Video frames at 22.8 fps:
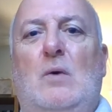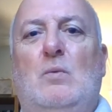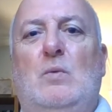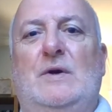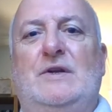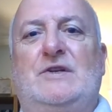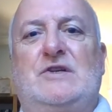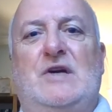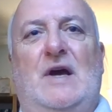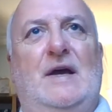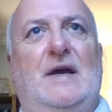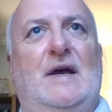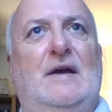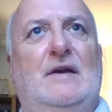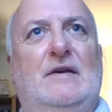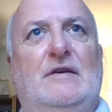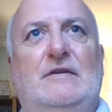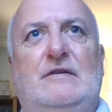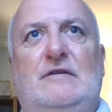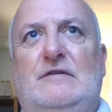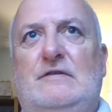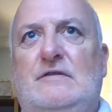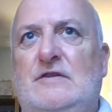which
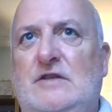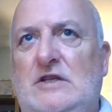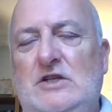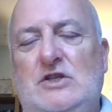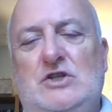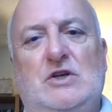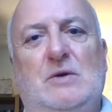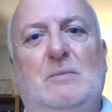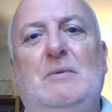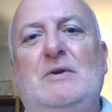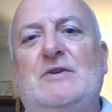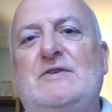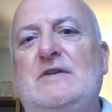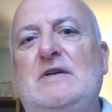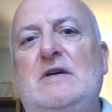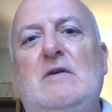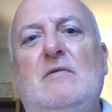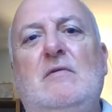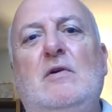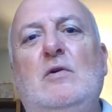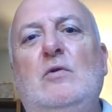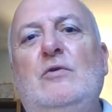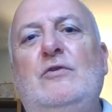has teaching
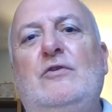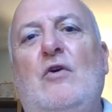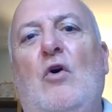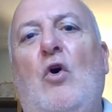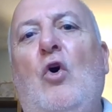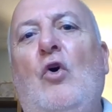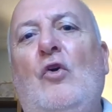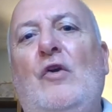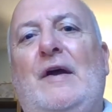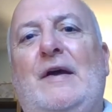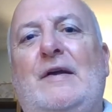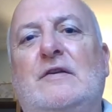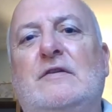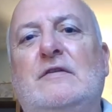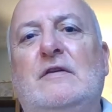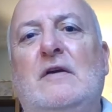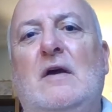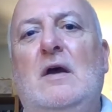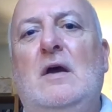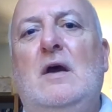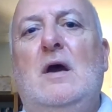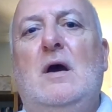materials on it,